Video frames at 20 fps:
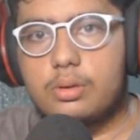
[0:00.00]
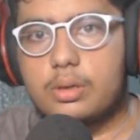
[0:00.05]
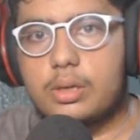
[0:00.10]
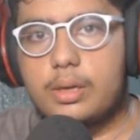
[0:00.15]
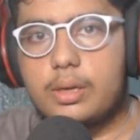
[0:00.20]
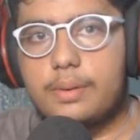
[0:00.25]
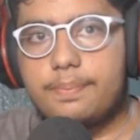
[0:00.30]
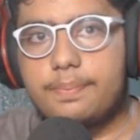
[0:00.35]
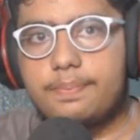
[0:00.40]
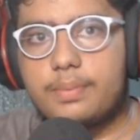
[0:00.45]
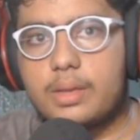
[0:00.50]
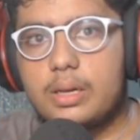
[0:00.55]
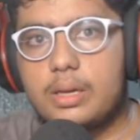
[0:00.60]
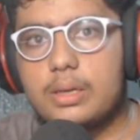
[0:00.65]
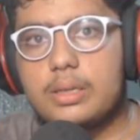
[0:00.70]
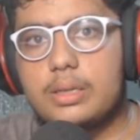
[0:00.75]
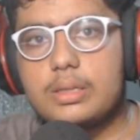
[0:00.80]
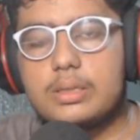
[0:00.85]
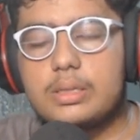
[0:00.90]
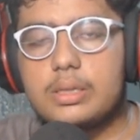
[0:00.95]
Okay,
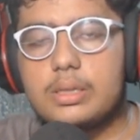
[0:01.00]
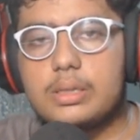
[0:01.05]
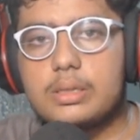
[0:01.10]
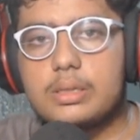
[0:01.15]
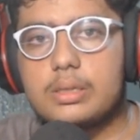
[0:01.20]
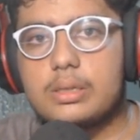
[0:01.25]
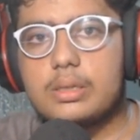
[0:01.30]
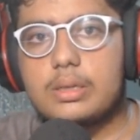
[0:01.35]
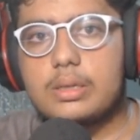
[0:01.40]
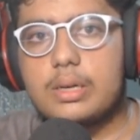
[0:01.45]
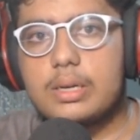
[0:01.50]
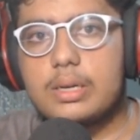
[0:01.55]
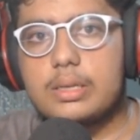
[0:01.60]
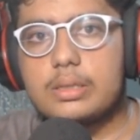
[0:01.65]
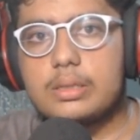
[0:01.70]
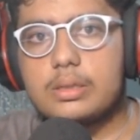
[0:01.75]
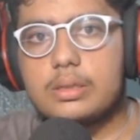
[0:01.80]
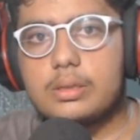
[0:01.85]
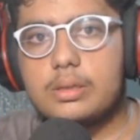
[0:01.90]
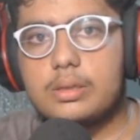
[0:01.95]
till sixth
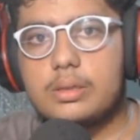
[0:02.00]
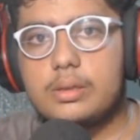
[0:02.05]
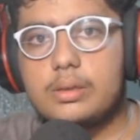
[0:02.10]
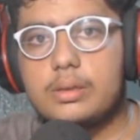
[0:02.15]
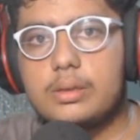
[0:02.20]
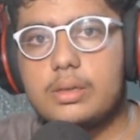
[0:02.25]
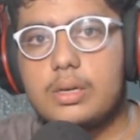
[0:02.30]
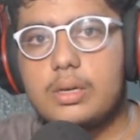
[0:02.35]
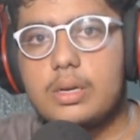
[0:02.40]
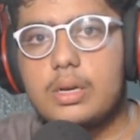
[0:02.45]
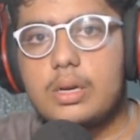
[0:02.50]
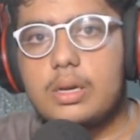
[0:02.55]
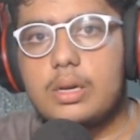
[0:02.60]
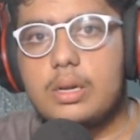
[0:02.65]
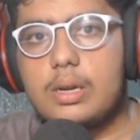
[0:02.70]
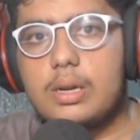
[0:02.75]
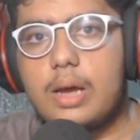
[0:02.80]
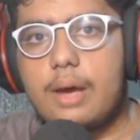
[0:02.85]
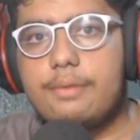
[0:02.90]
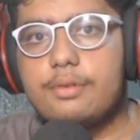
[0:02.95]
class
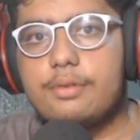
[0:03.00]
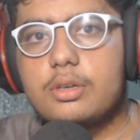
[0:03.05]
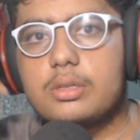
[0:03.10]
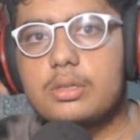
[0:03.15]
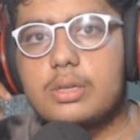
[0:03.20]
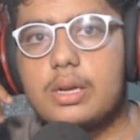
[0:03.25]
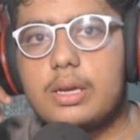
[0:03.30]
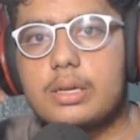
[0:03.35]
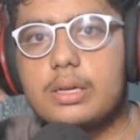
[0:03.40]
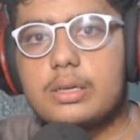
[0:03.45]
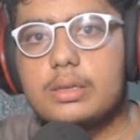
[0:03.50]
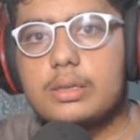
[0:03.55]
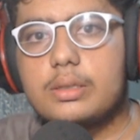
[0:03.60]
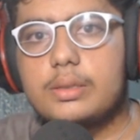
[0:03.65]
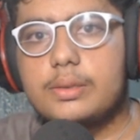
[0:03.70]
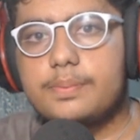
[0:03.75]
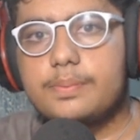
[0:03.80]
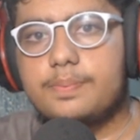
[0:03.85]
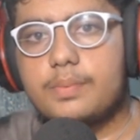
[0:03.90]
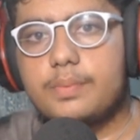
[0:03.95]
I was like
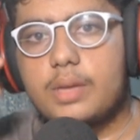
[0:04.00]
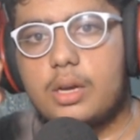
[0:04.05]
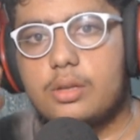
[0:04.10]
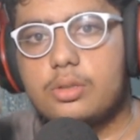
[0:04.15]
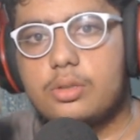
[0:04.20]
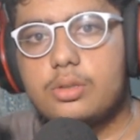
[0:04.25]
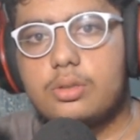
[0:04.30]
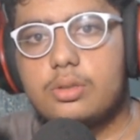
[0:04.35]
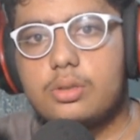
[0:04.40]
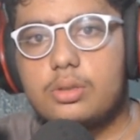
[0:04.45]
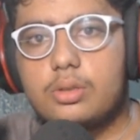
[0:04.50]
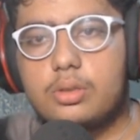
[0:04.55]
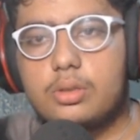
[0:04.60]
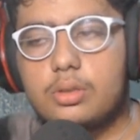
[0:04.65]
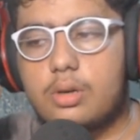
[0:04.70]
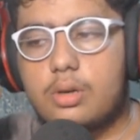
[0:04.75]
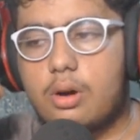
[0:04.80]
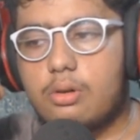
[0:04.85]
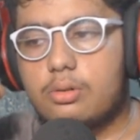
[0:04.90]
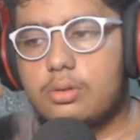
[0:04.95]
I still don't
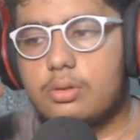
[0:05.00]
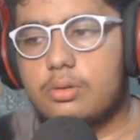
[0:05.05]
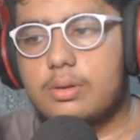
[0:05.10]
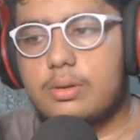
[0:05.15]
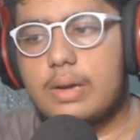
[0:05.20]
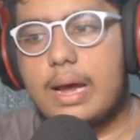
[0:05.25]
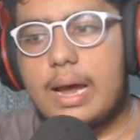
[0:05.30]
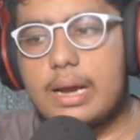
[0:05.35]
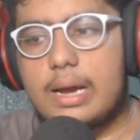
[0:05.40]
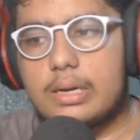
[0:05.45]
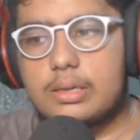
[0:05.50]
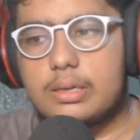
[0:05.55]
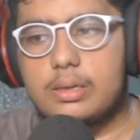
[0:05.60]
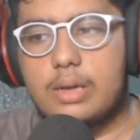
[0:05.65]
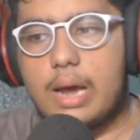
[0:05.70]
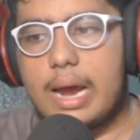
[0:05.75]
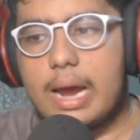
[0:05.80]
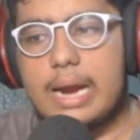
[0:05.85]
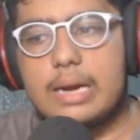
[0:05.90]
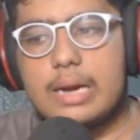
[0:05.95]
know how to
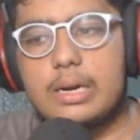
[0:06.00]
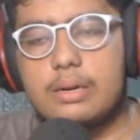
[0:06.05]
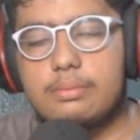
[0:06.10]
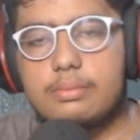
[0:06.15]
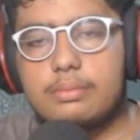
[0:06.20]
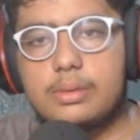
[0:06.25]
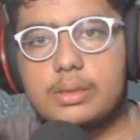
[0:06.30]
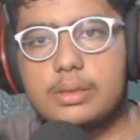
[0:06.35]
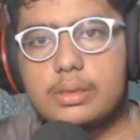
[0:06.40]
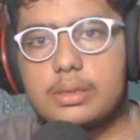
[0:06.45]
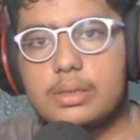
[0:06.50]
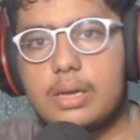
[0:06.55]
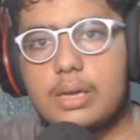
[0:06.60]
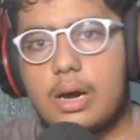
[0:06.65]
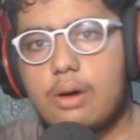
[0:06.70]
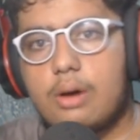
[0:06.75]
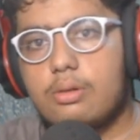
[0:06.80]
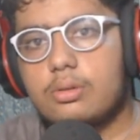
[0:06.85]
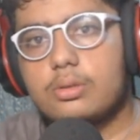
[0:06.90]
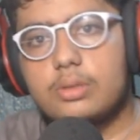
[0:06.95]
add numbers,
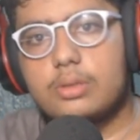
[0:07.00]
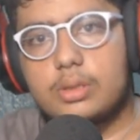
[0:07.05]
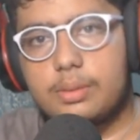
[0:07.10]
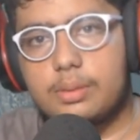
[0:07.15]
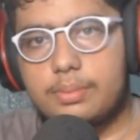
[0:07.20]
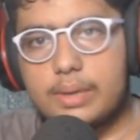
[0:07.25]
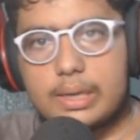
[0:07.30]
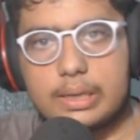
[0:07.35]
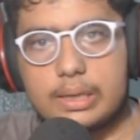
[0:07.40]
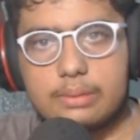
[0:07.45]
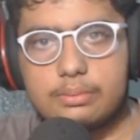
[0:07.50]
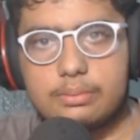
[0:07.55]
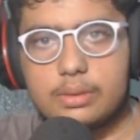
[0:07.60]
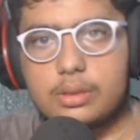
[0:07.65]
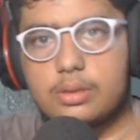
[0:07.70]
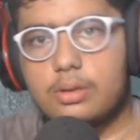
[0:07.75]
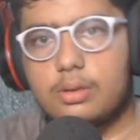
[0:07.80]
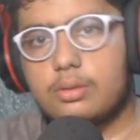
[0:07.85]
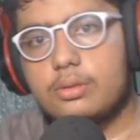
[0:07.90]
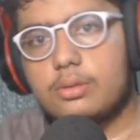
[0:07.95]
how to subtract
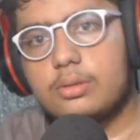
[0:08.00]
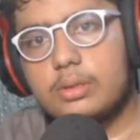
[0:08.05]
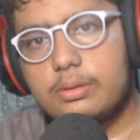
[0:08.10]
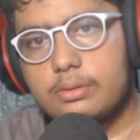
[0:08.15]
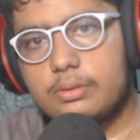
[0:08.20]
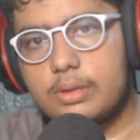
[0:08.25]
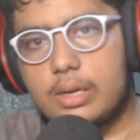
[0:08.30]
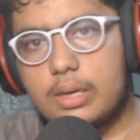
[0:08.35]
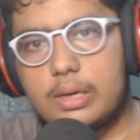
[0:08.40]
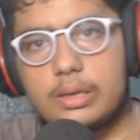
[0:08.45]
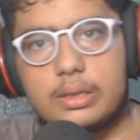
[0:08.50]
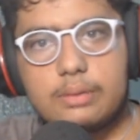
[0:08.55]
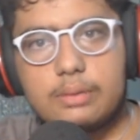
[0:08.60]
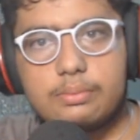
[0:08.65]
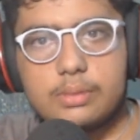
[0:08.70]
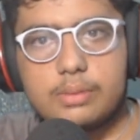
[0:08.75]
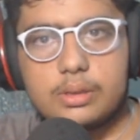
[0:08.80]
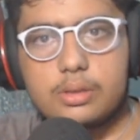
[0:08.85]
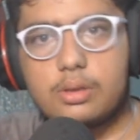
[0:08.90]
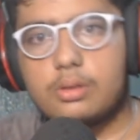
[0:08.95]
numbers, how to divide
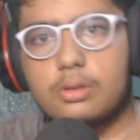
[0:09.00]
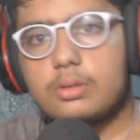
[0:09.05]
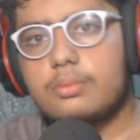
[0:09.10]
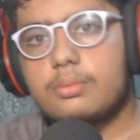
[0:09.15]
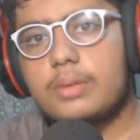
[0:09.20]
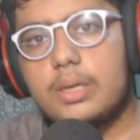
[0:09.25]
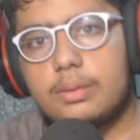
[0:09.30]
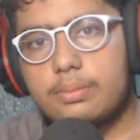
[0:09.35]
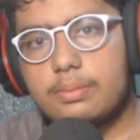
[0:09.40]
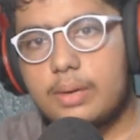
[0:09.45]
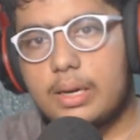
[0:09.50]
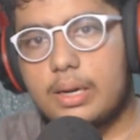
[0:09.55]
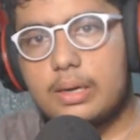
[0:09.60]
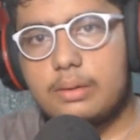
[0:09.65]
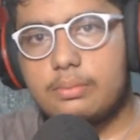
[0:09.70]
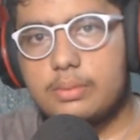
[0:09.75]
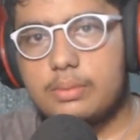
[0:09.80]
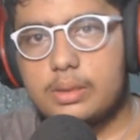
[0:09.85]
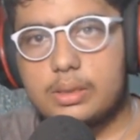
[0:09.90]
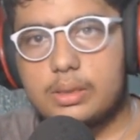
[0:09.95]
numbers, how to multiply
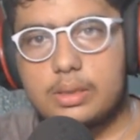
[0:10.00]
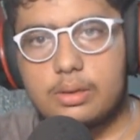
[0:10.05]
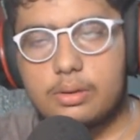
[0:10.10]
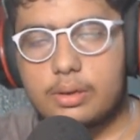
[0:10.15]
numbers.